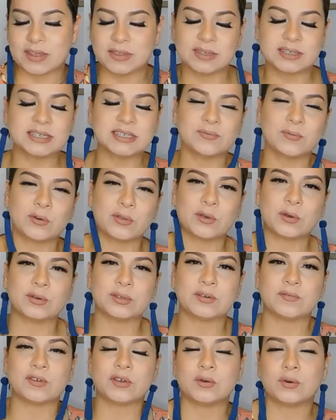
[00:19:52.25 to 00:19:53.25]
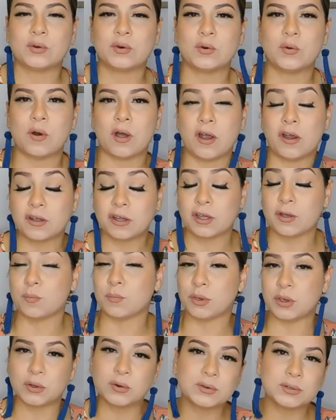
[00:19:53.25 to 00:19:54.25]
This is for those of you who are
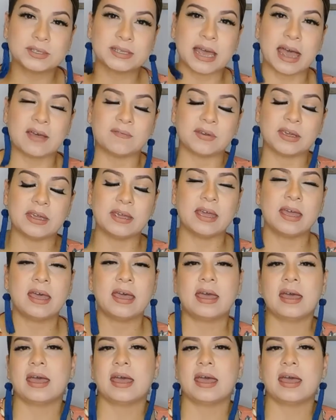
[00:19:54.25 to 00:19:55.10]
computer savvy